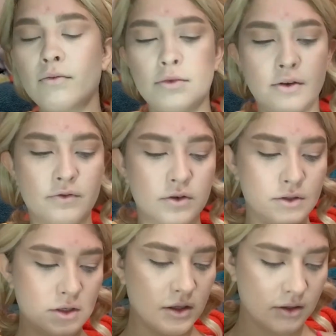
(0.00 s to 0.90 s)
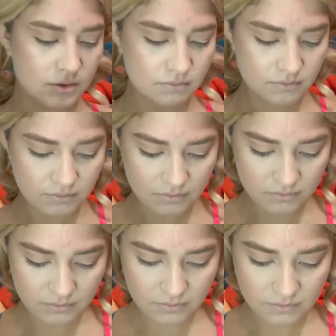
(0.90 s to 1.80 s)
the first color,
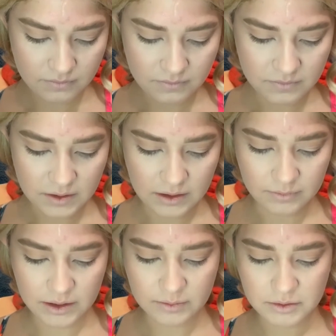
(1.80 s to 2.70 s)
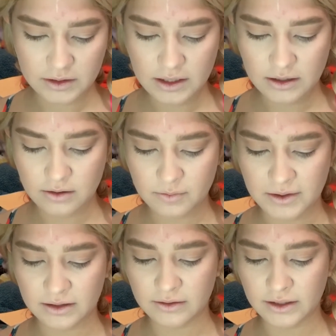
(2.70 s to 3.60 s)
and I'm gonna put that on
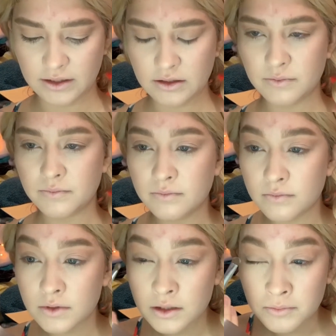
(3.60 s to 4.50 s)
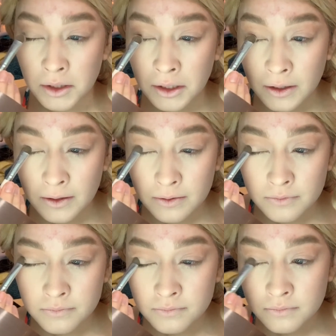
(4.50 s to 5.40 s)
my lid to make it
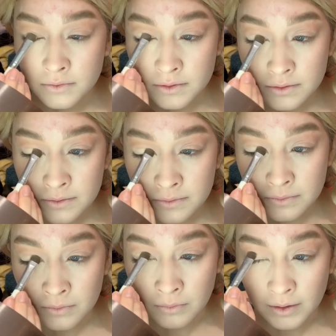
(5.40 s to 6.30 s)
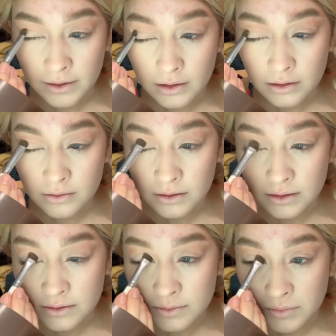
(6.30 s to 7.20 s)
whiter
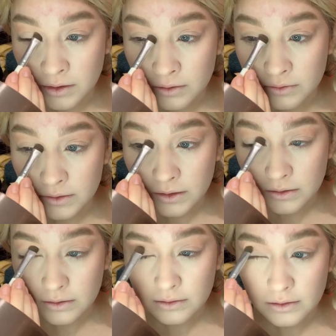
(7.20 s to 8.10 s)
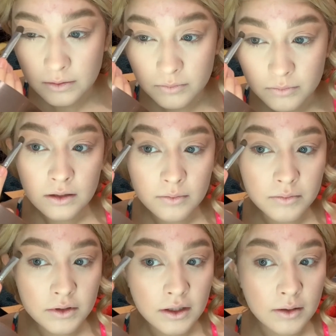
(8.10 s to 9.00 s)
and sparklier. And I'm gonna
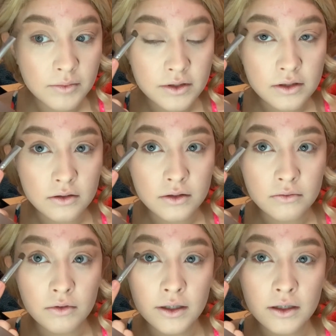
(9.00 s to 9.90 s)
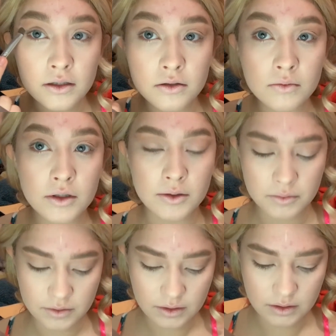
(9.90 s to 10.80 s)
put that basically right under where I
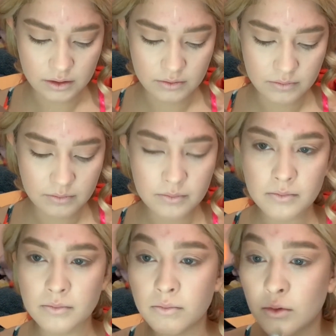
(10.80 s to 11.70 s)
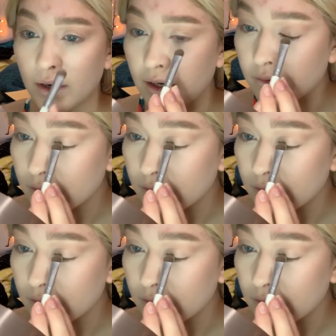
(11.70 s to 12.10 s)
put the brown.